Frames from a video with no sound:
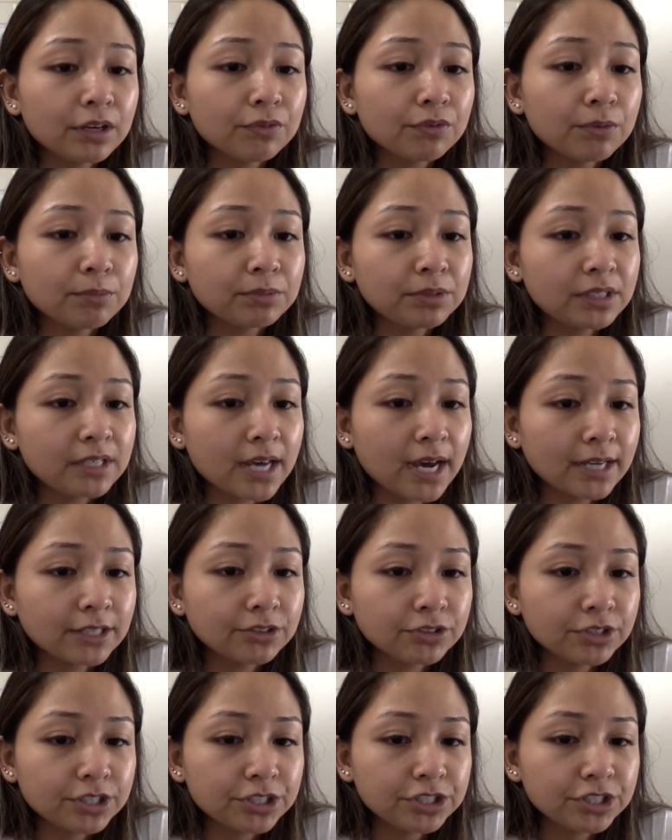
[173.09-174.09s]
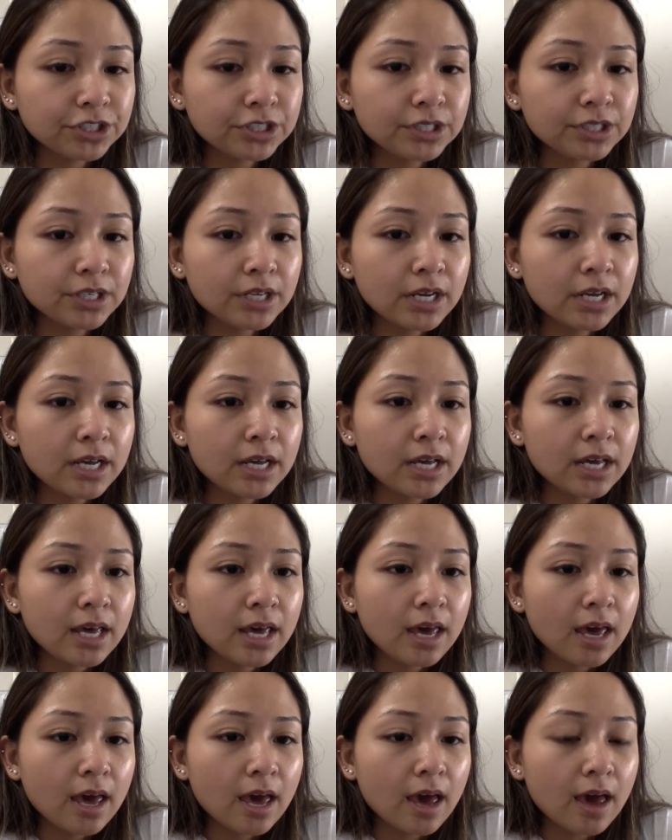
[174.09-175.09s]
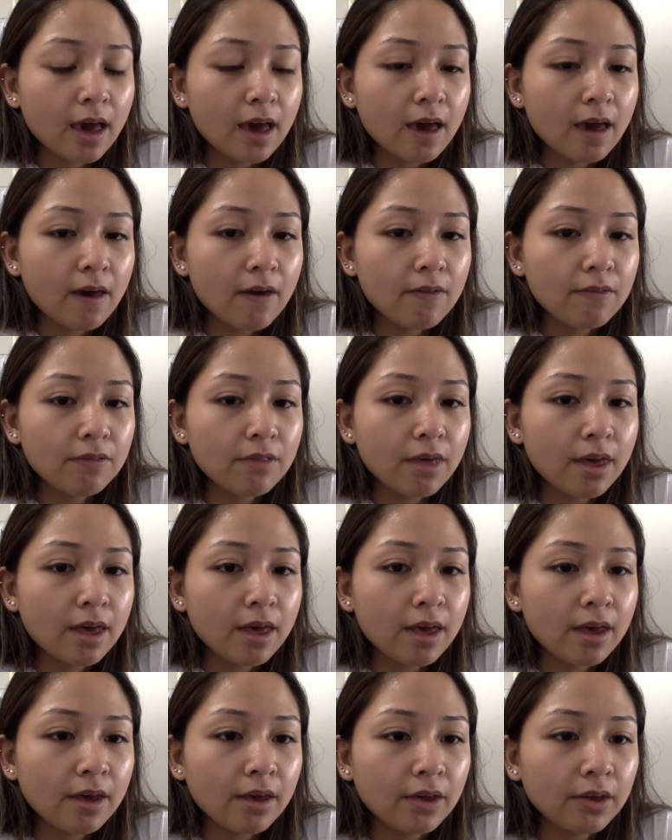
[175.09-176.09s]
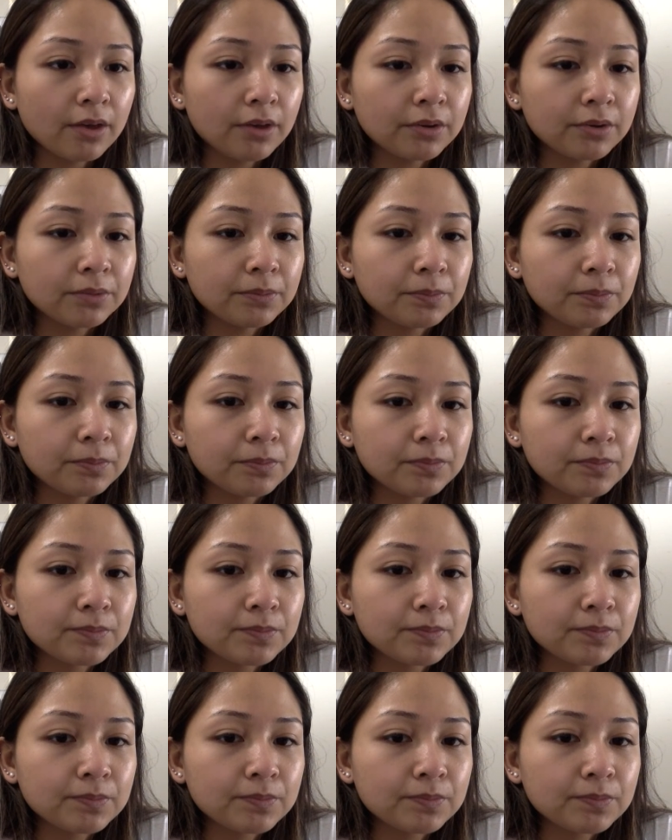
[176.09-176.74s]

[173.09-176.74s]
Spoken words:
from dehydration, and then